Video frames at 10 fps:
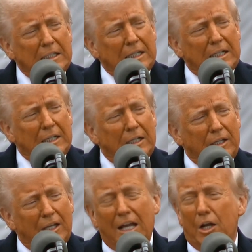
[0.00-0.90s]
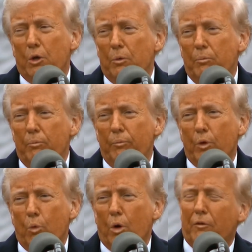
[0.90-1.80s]
you got to
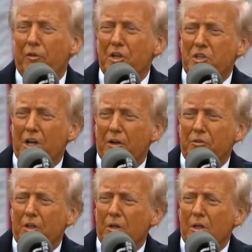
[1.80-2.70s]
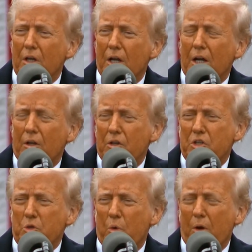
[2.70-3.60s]
work for yourselves, and you got to,
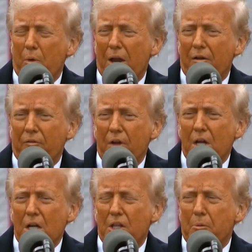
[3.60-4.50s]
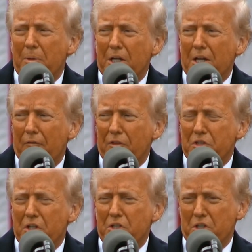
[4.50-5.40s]
this is why we have the big
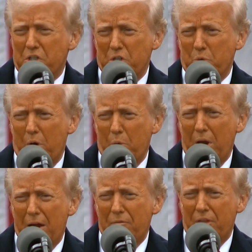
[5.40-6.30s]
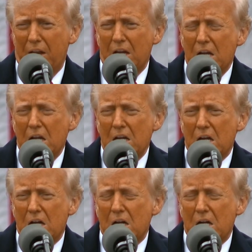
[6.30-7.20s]
deficits. This is why we have that
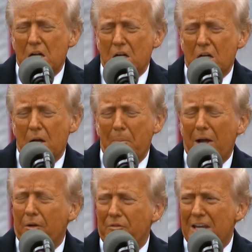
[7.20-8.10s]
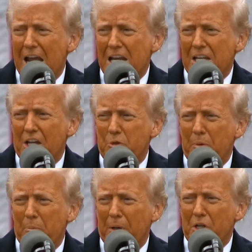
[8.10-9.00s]
amount of debt that's
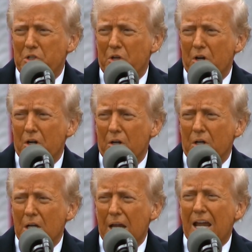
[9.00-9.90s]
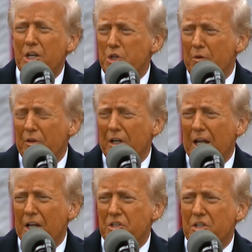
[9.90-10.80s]
been placed on our heads over the
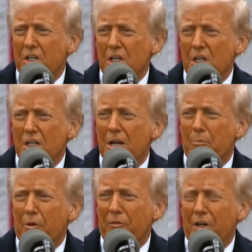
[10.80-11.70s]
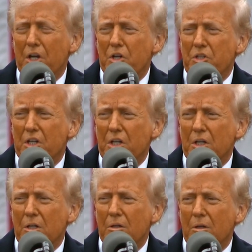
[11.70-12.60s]
last number of years,
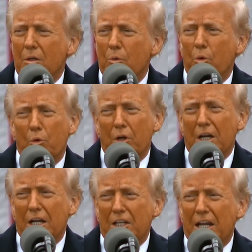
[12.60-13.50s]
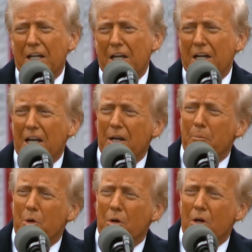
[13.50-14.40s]
and we're really not taking it
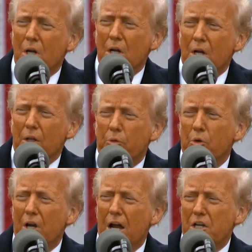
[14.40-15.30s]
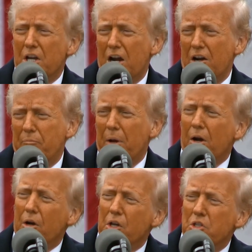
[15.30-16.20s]
anymore. Through non-tariff
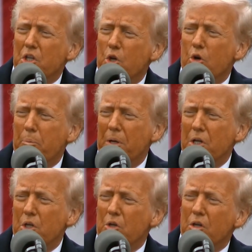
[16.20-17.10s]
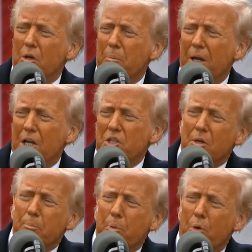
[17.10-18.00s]
barriers, the European Union bans
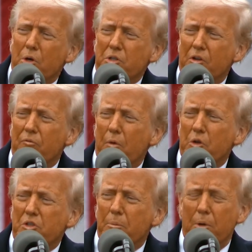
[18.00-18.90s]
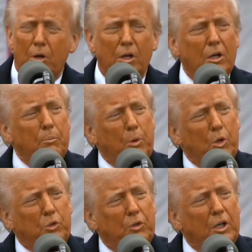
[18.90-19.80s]
imports of most American
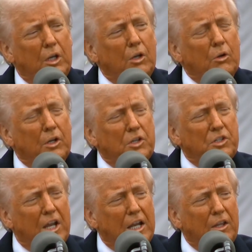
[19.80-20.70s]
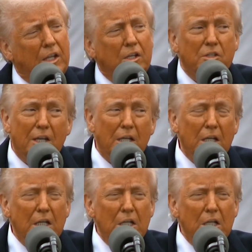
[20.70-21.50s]
poultry. You understand? They say,